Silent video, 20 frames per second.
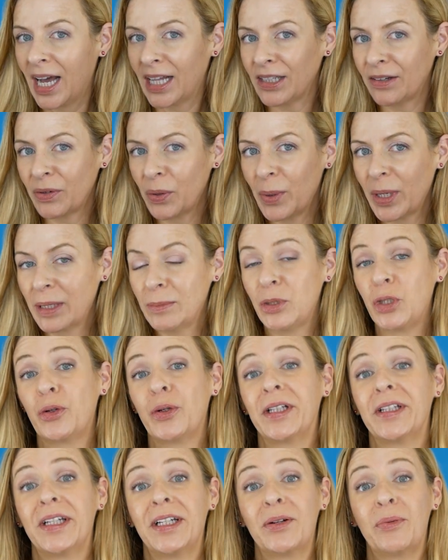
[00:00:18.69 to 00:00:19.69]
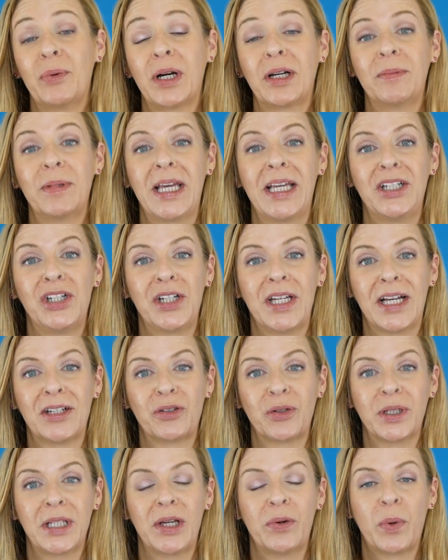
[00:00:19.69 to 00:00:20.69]
Hello everyone, I'm Jodylynn and welcome to Aging
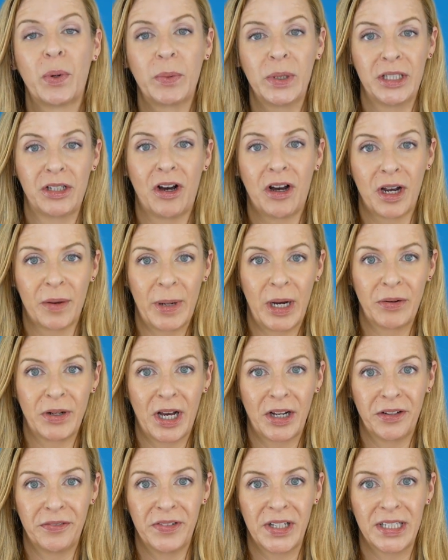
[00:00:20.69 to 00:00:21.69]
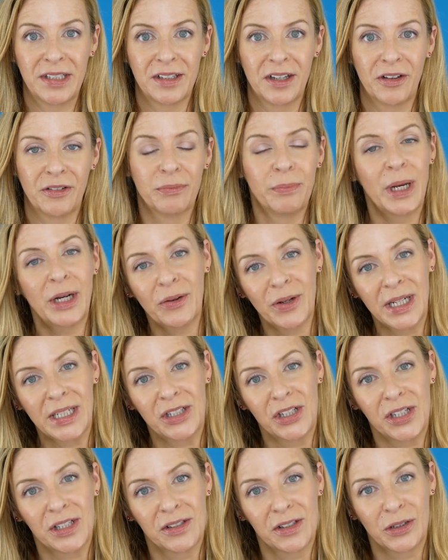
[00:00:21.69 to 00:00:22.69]
Naturally, where we talk about non-invasive, better
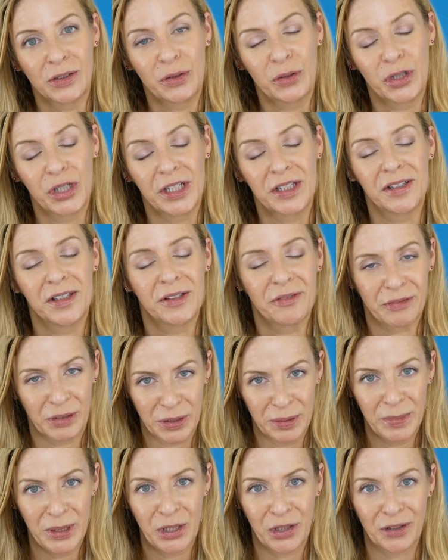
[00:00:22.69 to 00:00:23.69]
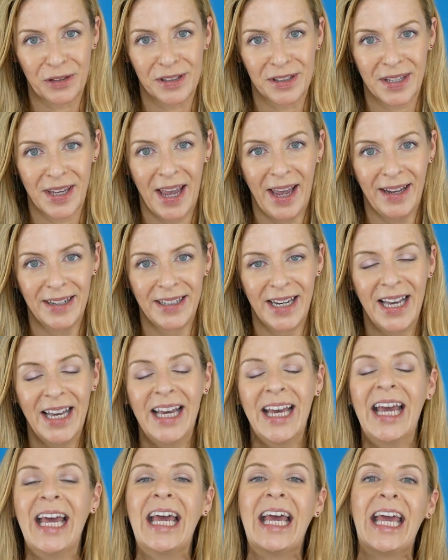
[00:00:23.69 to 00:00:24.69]
aging solutions for the mature skin.
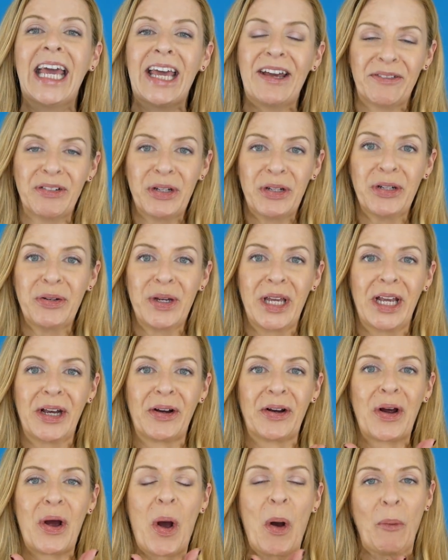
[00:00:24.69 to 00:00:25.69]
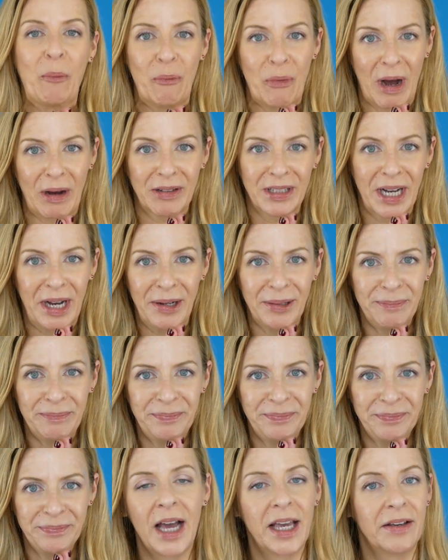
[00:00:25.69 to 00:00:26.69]
If you're new here, welcome.
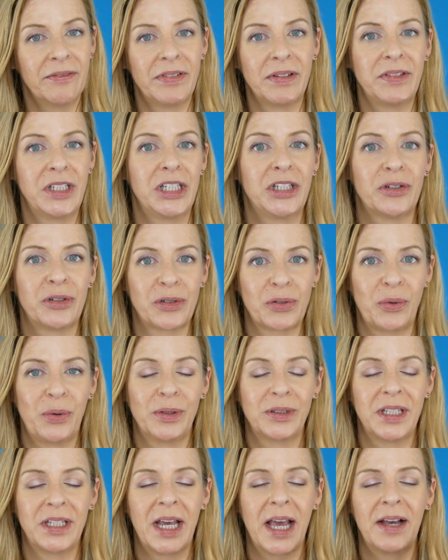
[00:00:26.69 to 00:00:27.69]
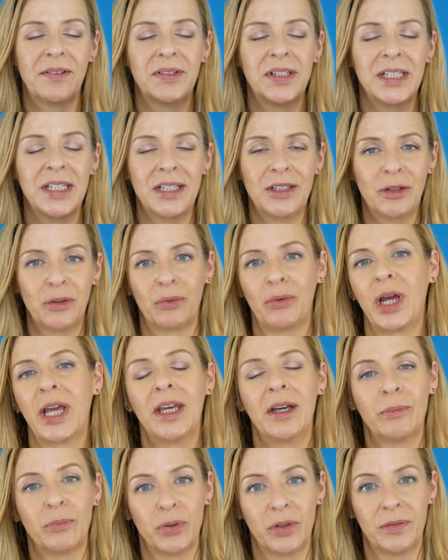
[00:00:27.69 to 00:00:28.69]
I am 50 years old and have seen great
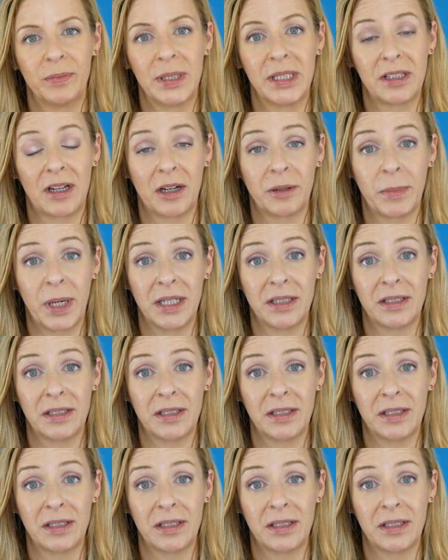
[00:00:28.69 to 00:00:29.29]
improvements on my